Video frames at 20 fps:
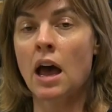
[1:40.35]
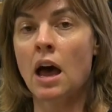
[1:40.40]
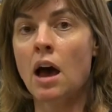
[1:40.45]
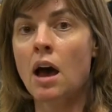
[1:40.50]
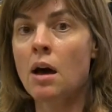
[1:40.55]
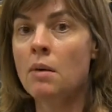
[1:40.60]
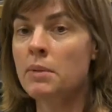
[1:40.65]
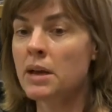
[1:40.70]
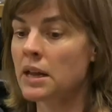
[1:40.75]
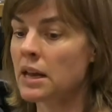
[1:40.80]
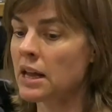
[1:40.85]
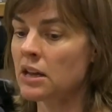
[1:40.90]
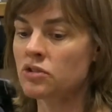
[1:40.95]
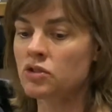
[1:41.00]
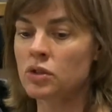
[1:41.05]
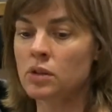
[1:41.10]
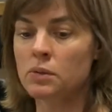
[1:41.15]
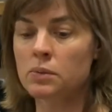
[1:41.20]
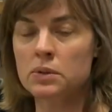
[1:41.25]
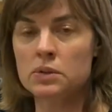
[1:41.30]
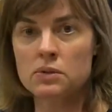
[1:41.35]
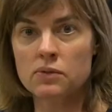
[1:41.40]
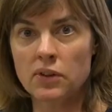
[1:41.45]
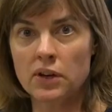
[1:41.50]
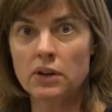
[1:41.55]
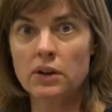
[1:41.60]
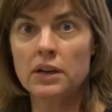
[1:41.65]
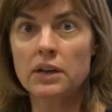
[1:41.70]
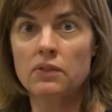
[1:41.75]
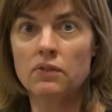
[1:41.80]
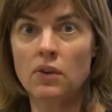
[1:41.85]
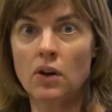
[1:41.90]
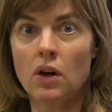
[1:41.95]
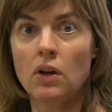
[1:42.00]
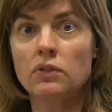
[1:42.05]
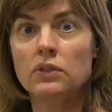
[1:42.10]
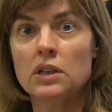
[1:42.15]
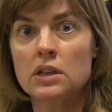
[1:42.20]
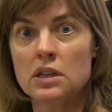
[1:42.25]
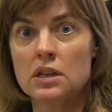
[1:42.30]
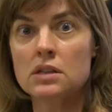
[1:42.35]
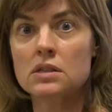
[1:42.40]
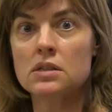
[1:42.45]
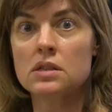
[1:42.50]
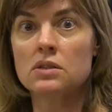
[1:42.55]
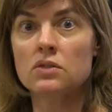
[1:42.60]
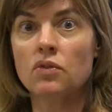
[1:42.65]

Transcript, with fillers: um, and Angela was very involved in this